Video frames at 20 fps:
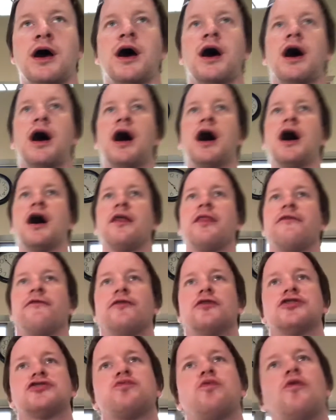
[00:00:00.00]
The
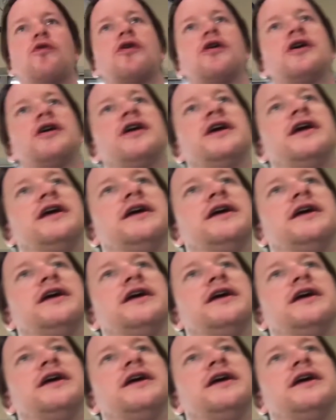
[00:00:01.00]
first one